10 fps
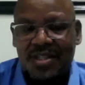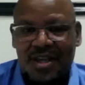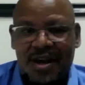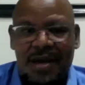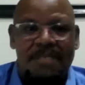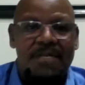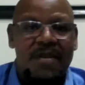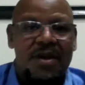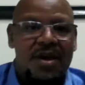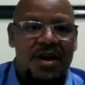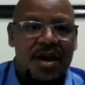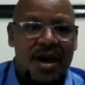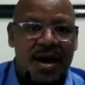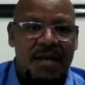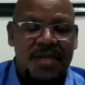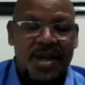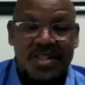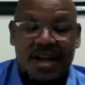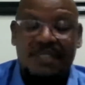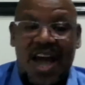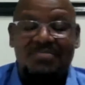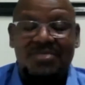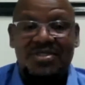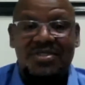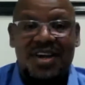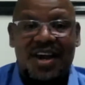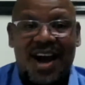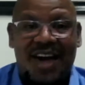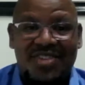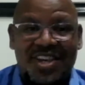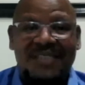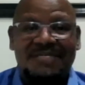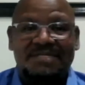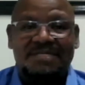It's tough times out there.